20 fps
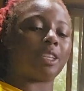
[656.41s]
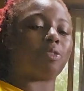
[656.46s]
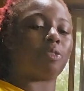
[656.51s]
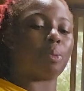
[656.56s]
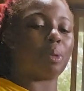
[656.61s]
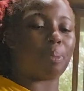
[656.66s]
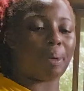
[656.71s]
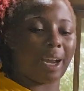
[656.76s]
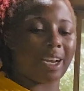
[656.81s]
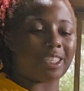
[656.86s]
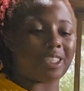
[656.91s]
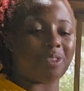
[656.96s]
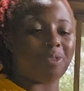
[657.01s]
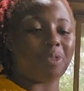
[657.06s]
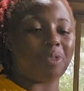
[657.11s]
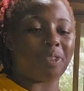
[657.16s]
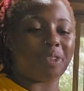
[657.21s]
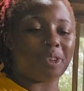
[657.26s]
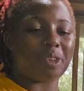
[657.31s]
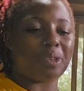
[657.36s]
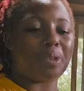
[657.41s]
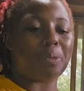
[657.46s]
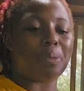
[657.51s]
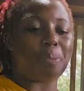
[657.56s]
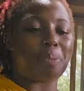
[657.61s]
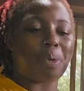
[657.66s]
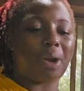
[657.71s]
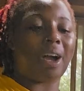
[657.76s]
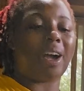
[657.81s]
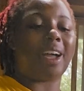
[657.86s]
from the passion
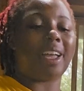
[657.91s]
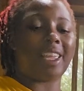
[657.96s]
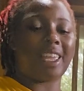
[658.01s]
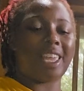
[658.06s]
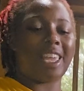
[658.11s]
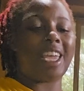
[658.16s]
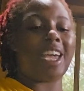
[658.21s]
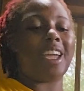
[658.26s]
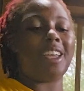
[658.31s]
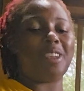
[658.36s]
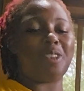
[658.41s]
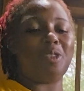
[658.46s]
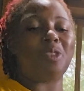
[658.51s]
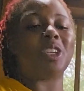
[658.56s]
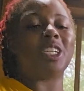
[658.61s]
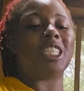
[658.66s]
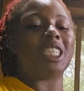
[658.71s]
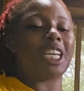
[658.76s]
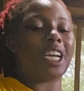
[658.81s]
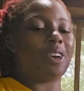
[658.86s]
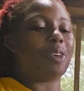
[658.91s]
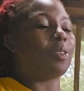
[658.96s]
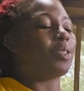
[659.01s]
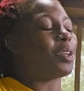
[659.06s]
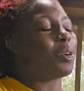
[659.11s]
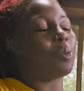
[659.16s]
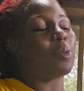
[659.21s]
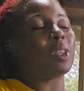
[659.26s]
fruit, but yeah, you can tell that with